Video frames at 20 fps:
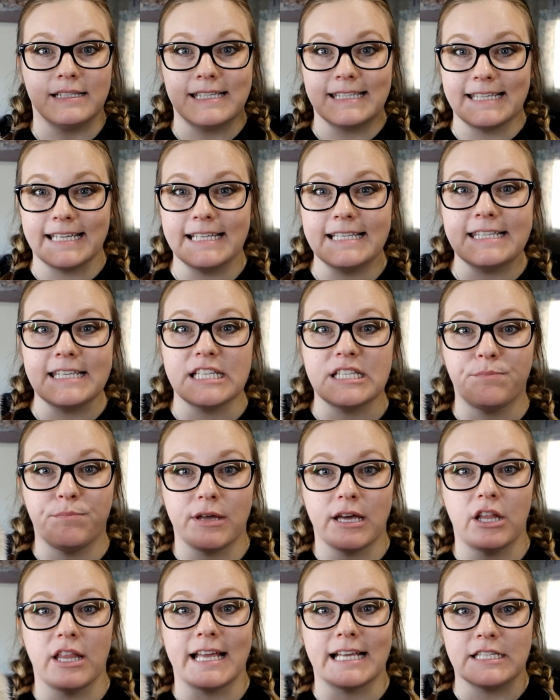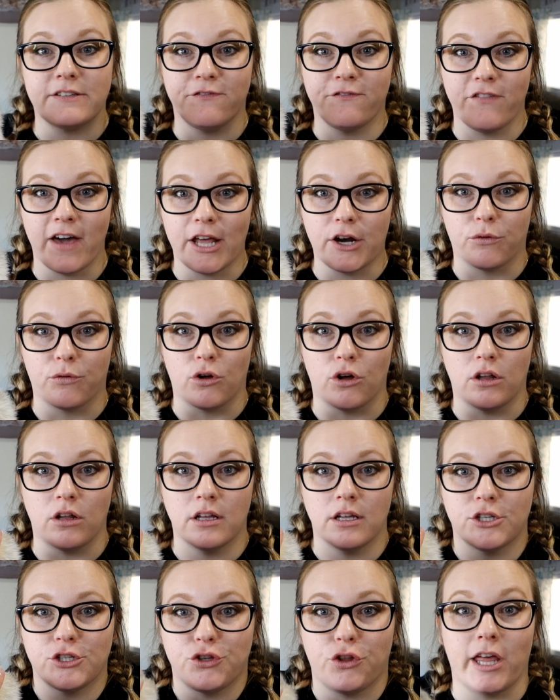Since this bill is
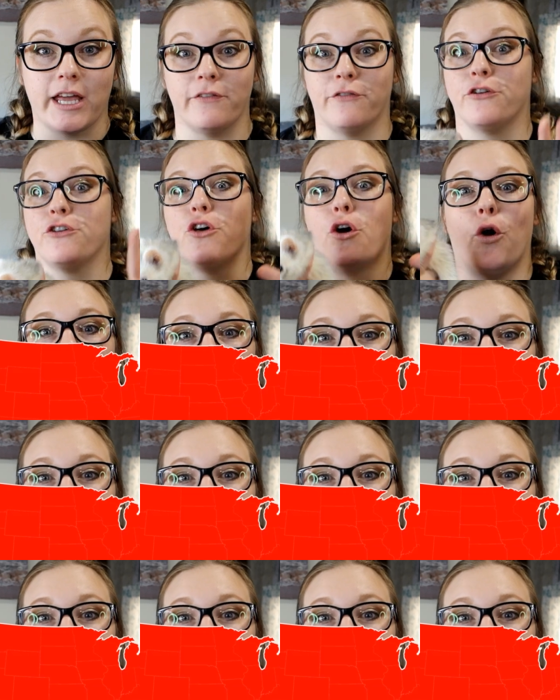federal, so like for the